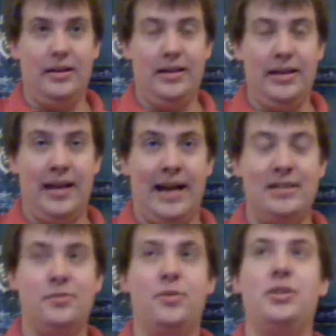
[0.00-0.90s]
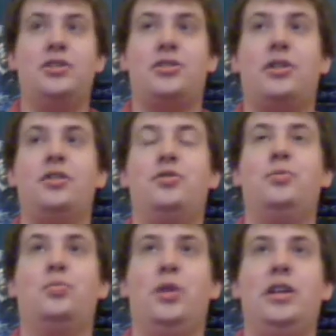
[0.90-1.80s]
it hasn't really started to
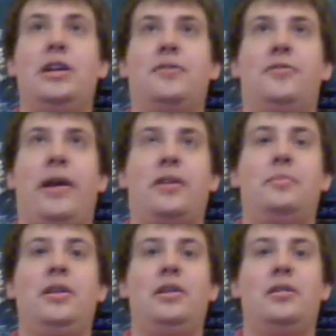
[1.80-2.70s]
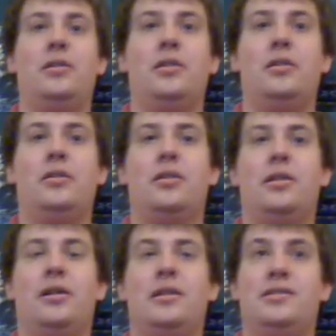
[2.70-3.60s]
really affect me
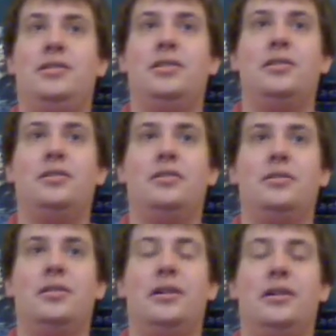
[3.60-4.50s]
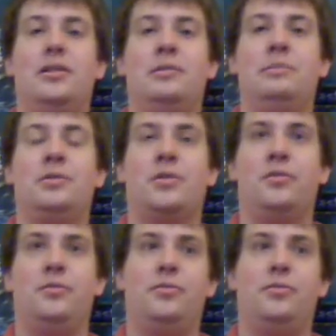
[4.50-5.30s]
until sort of